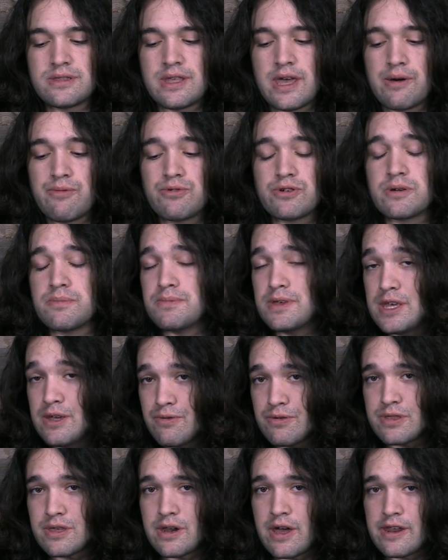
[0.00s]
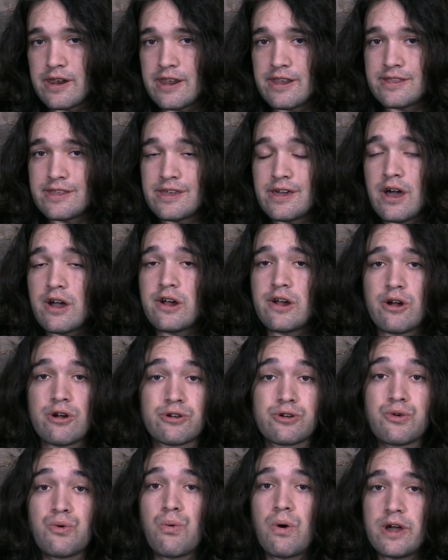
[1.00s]
that will compete with the 980 Ti are
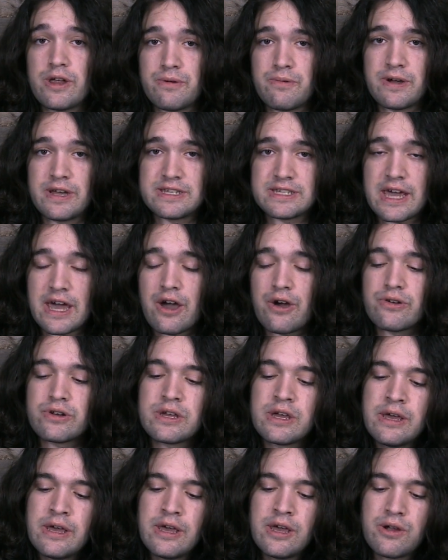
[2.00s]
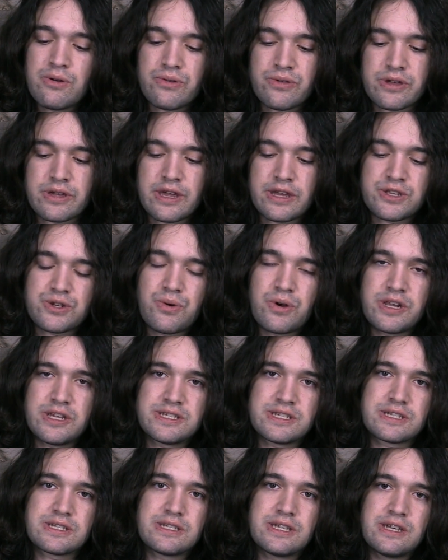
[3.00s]
quite a ways out. We're looking at
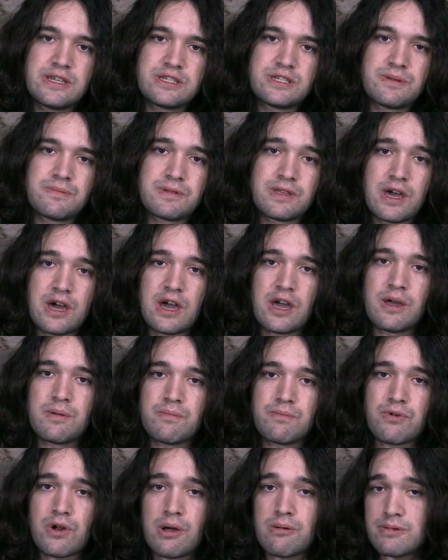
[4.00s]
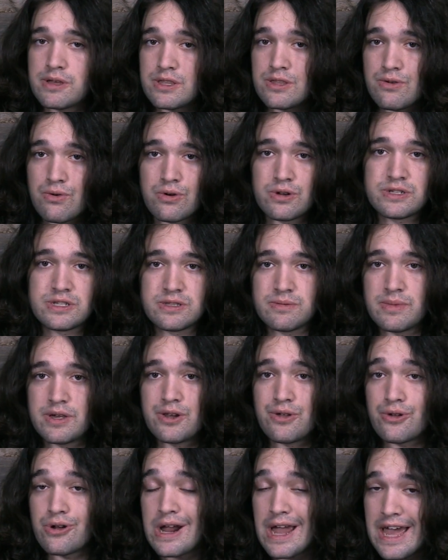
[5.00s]
2016 sometime, probably towards the
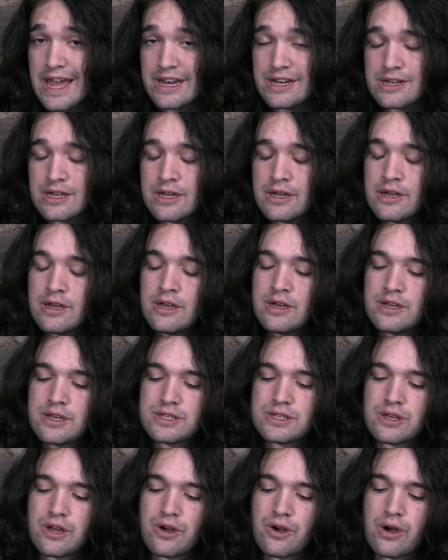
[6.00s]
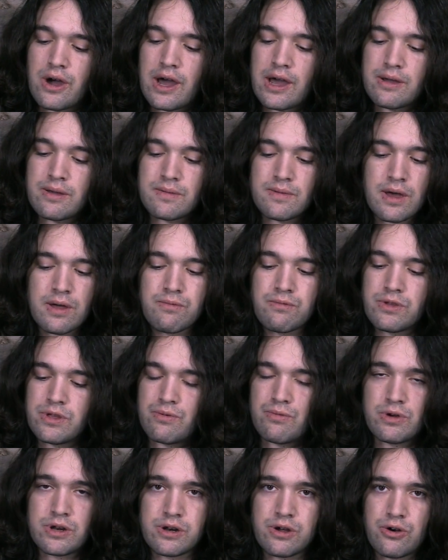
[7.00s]
middle or end. So I, I really
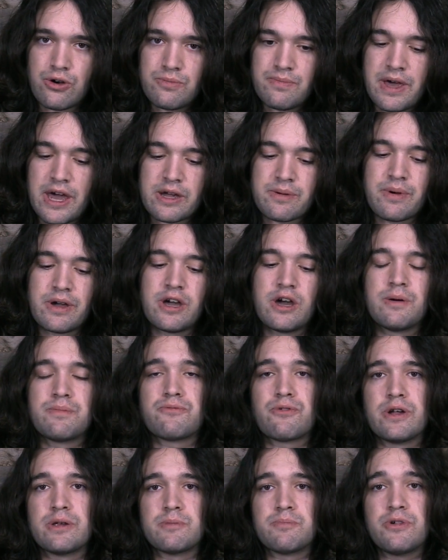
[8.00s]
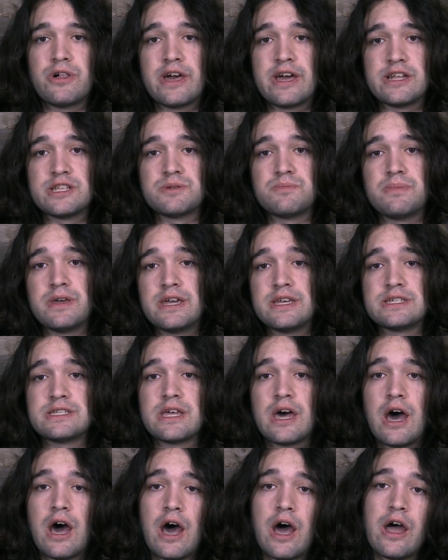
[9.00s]
wouldn't hold back my upgrade plans based
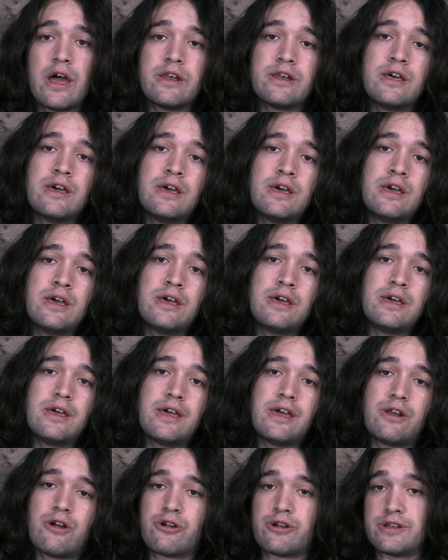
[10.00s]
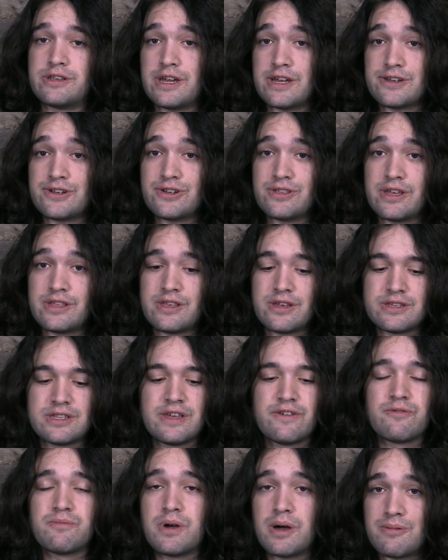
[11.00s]
on an architecture that doesn't
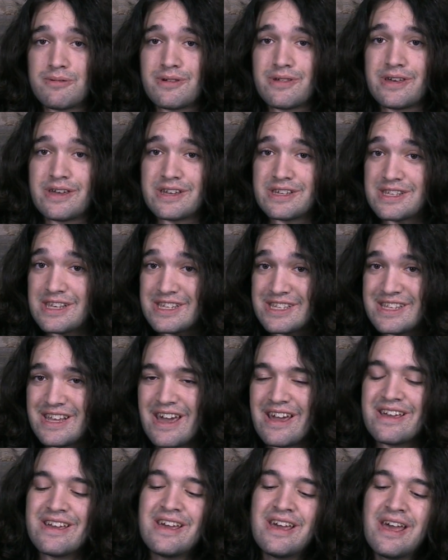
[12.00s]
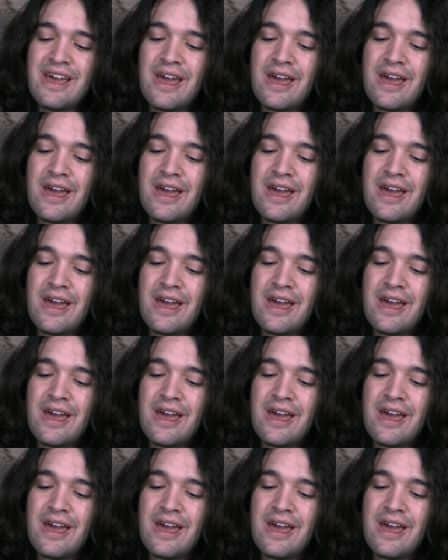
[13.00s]
even publicly exist yet.